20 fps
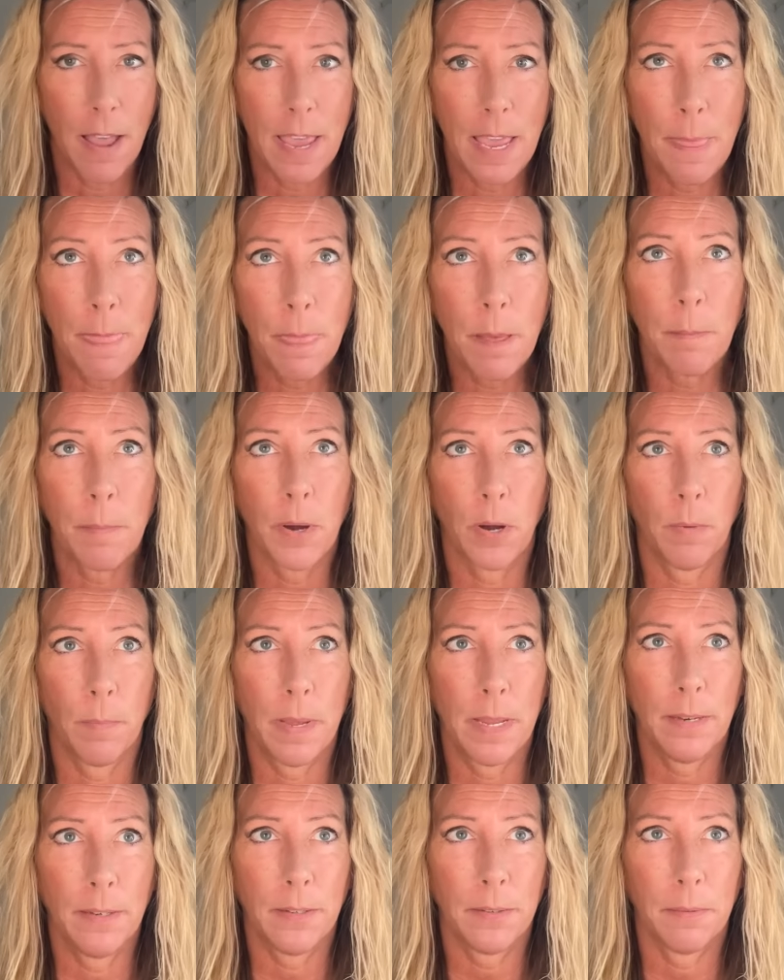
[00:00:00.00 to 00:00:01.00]
in the
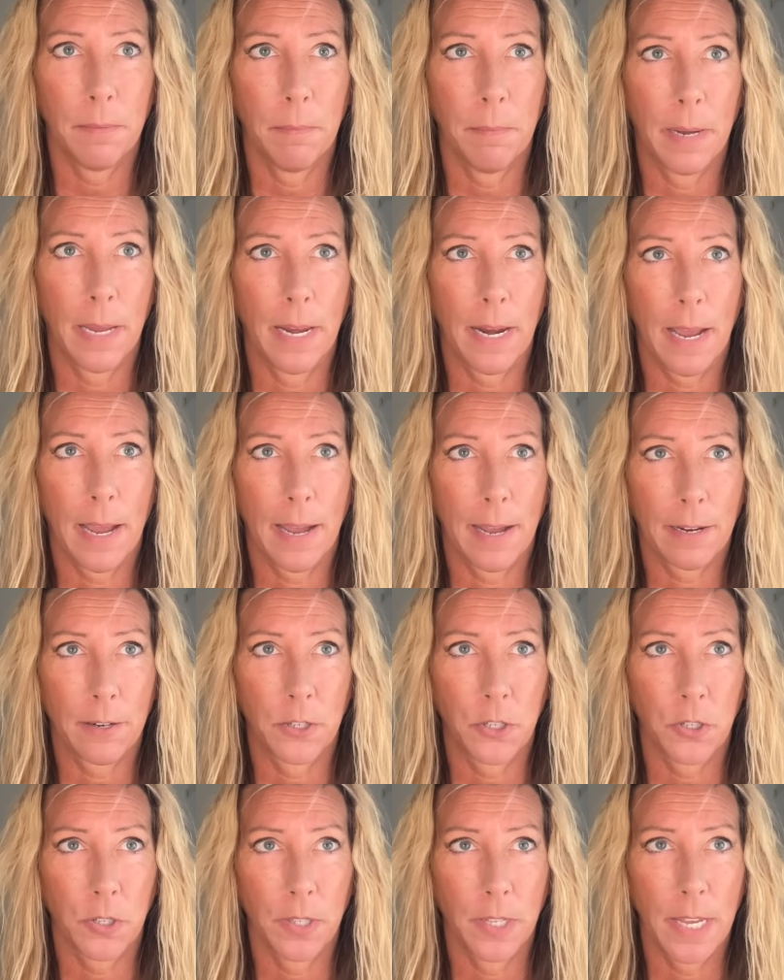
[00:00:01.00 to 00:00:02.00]
moment might
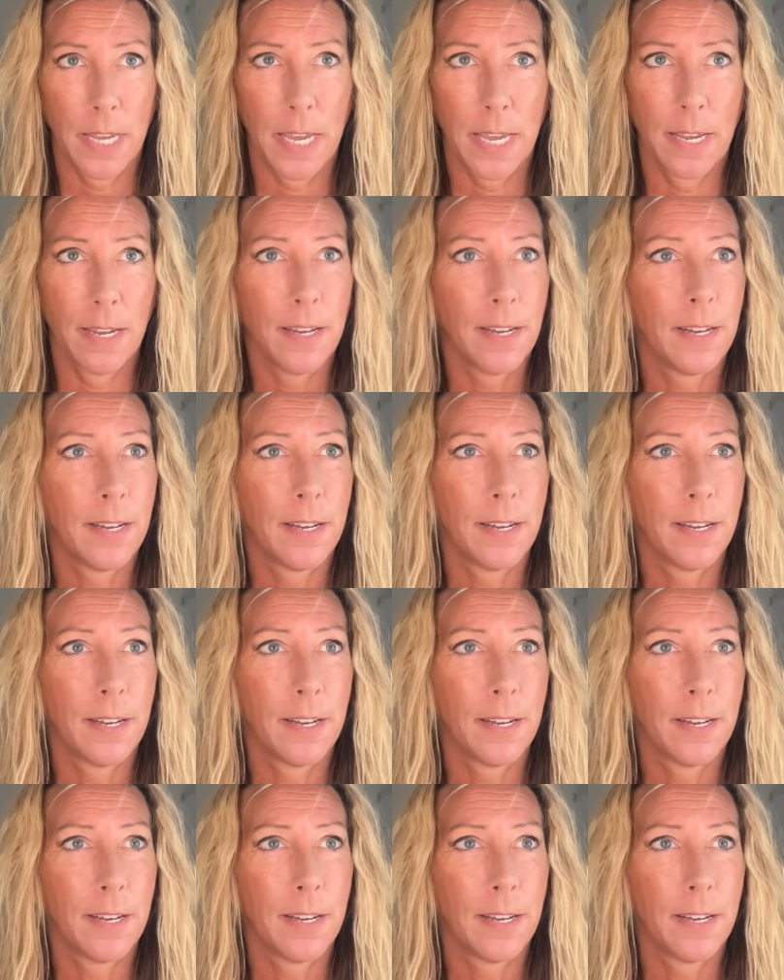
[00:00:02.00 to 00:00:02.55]
actually